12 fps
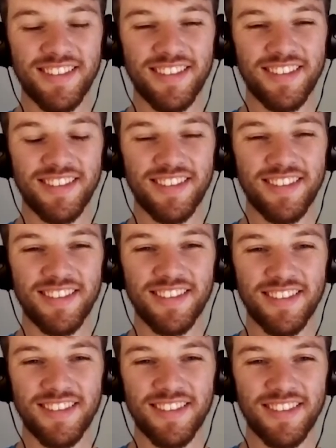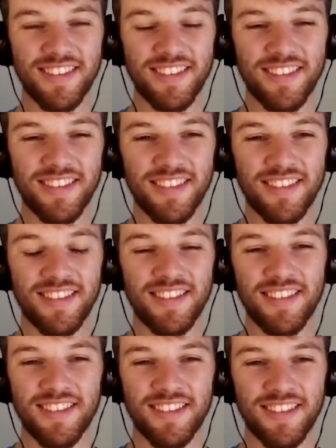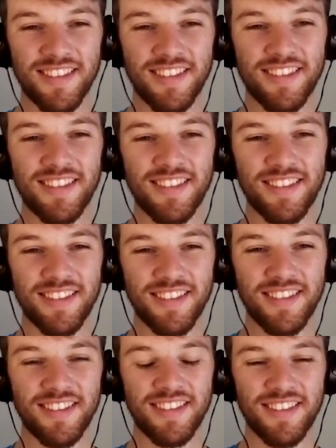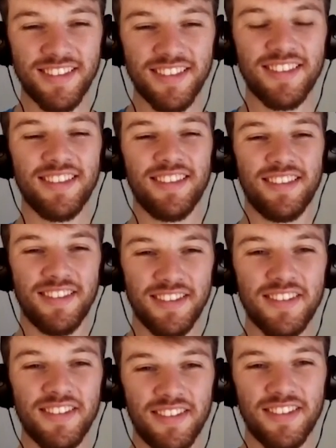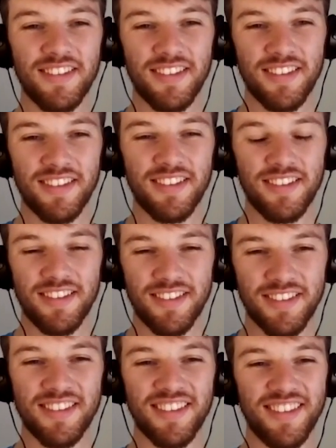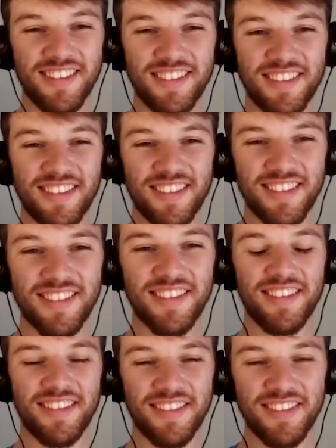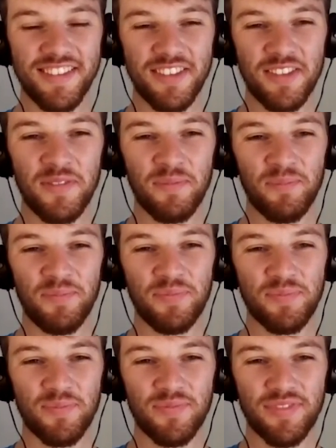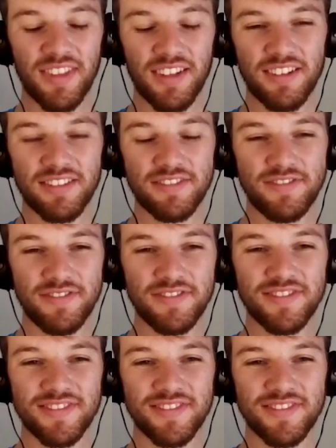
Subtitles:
(silent)